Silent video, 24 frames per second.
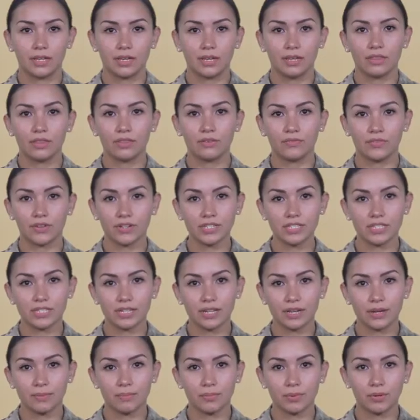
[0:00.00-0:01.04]
The first
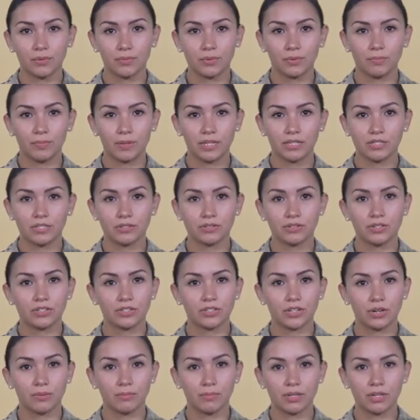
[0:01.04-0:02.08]
step will be to
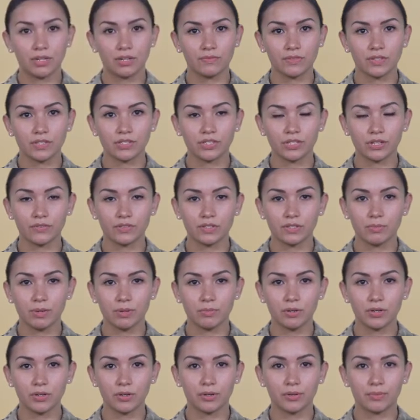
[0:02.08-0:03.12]
determine if the service
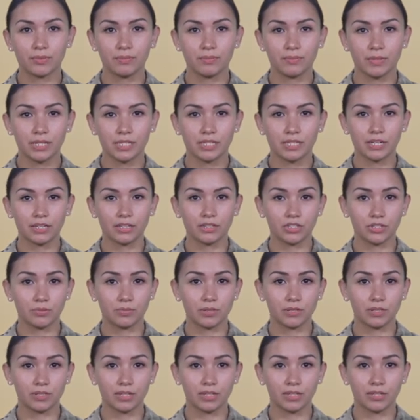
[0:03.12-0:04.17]
member meets
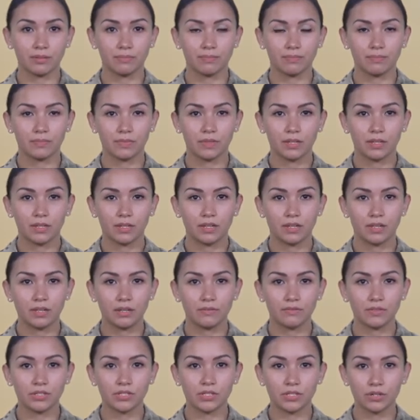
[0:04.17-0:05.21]
eligibility. If
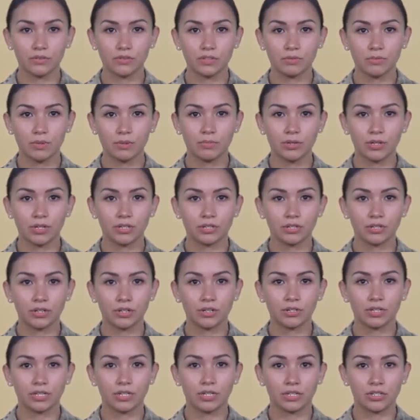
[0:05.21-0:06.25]
the service member incurred
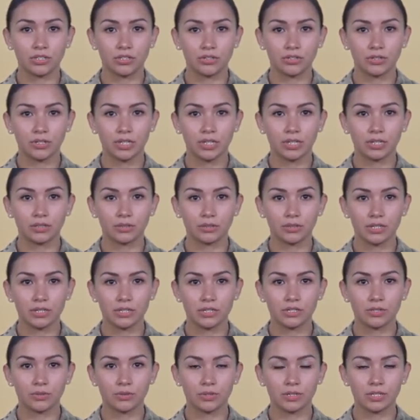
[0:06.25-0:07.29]
an injury,
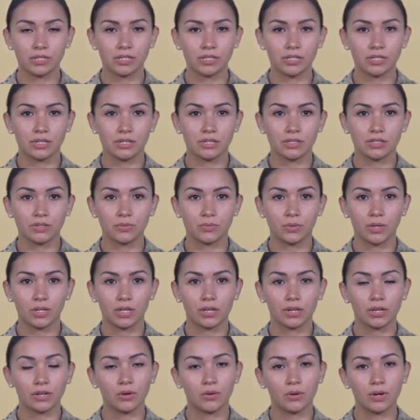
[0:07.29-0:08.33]
illness, or disease while on
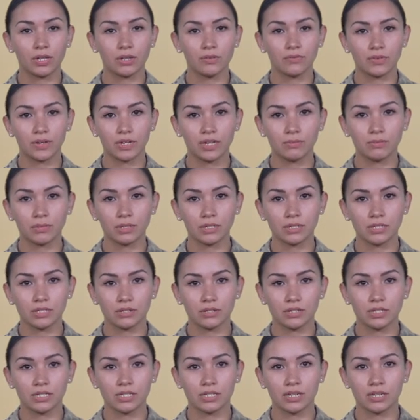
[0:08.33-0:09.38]
a qualifying military
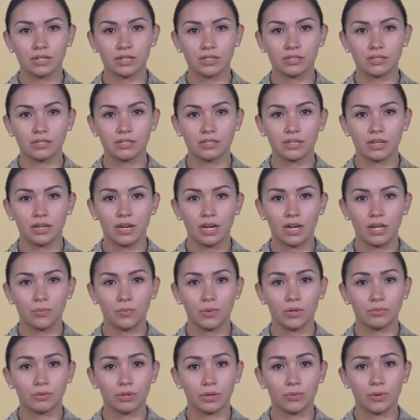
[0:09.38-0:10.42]
status and
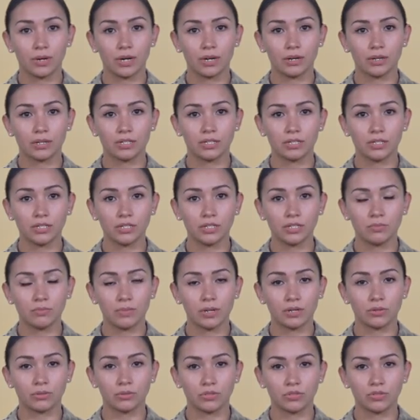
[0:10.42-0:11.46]
will require continued
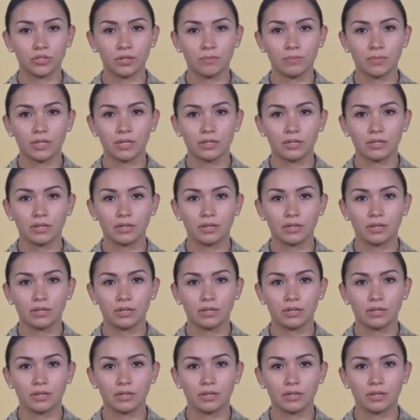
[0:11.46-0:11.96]
medical treatment,